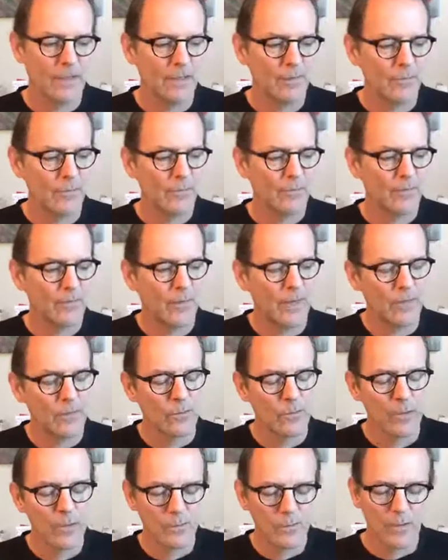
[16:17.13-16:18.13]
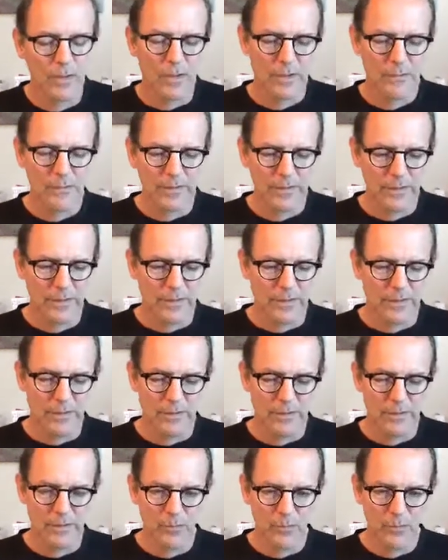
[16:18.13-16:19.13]
We'll follow what Rolf did
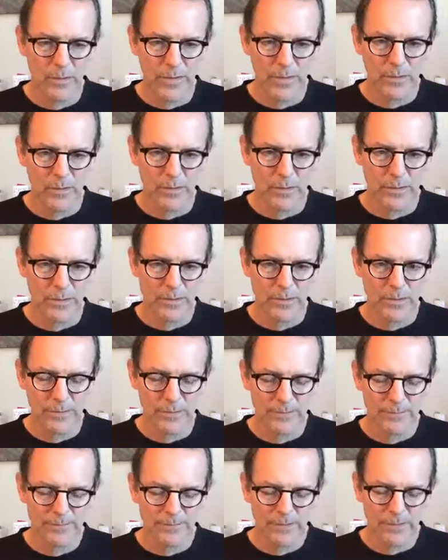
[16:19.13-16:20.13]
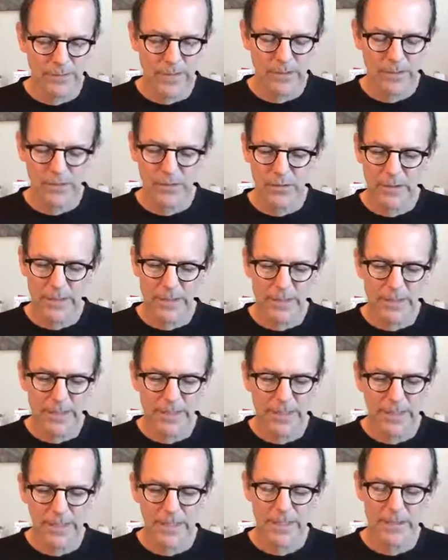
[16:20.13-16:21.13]
in what I read to you. Take a look at
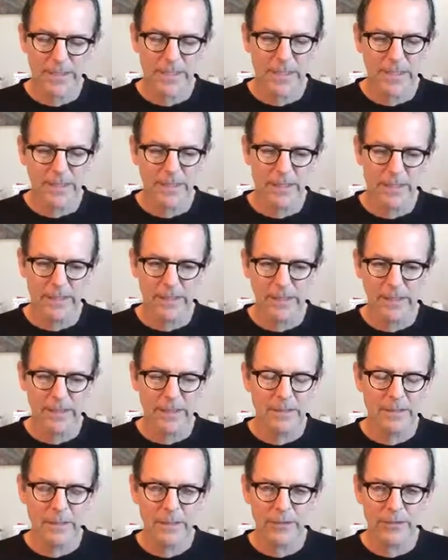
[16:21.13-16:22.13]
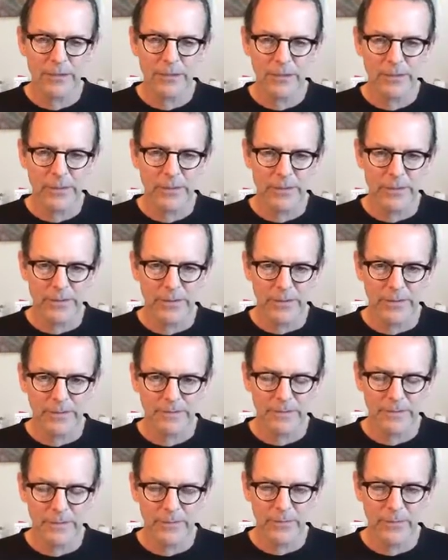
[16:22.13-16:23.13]
any decade, any 10-year period
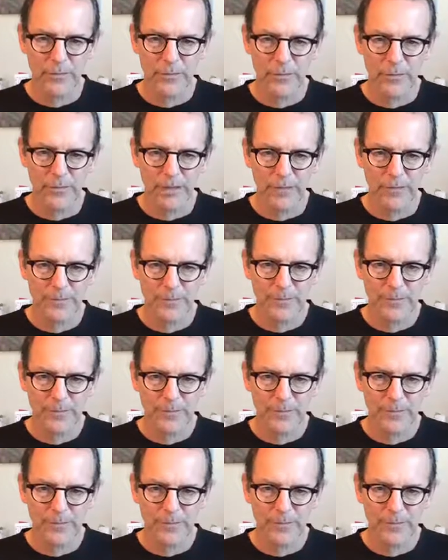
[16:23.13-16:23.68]
of your life,